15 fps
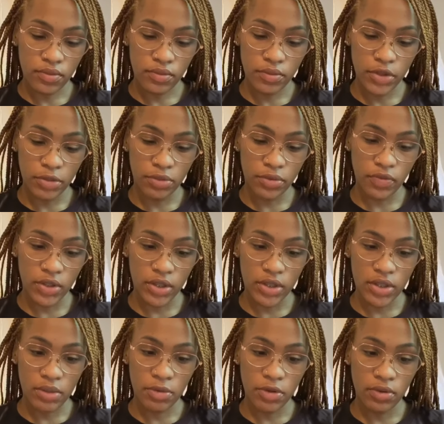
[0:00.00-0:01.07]
But with
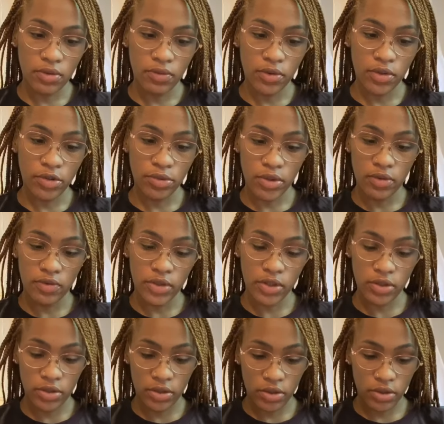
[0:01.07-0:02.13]
this, I'm going for a
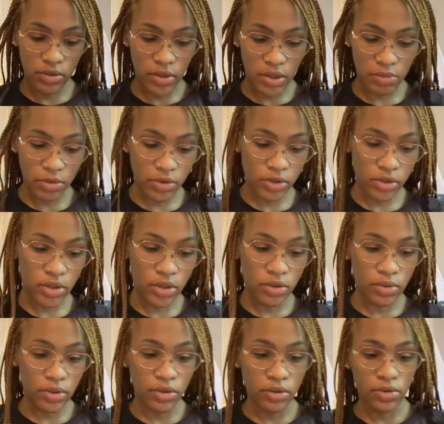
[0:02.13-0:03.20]
12-inch, so I'm going
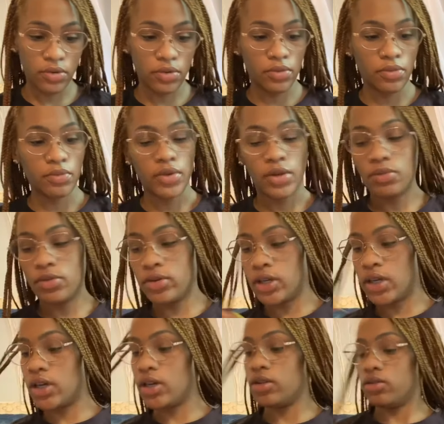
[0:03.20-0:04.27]
to
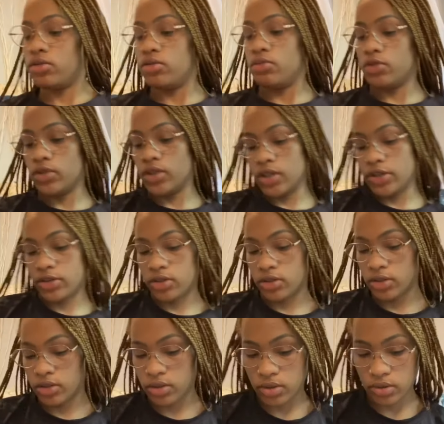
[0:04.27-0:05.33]
add a little more hair to
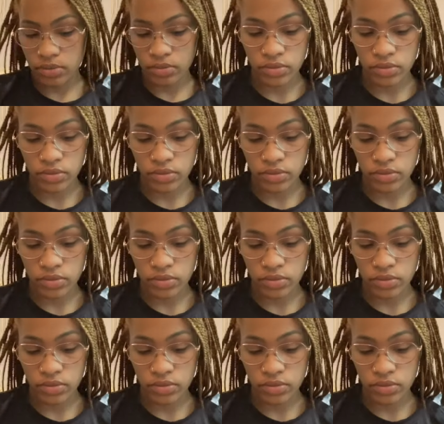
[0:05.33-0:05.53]
this